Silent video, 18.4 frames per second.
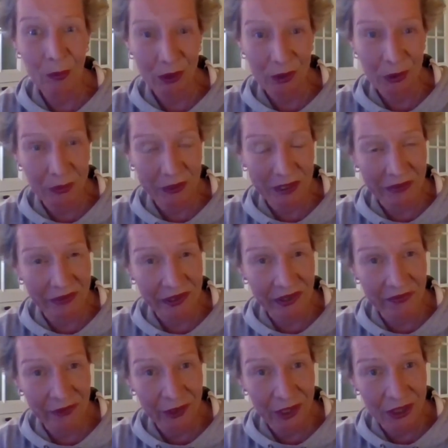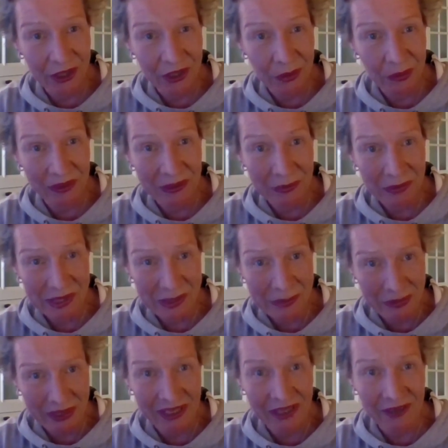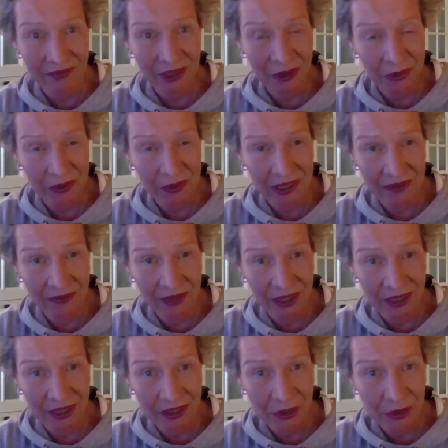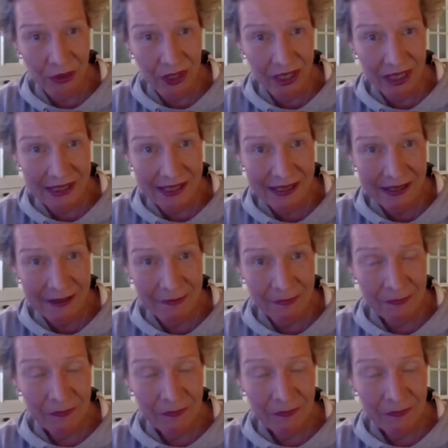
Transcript: what we refer to when we speak of the creative industries.